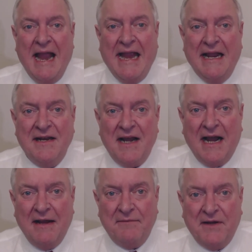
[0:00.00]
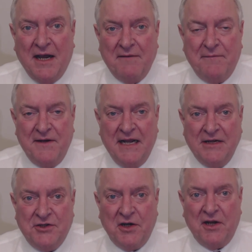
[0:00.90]
and I've got
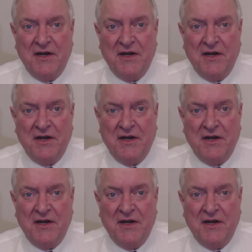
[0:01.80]
financial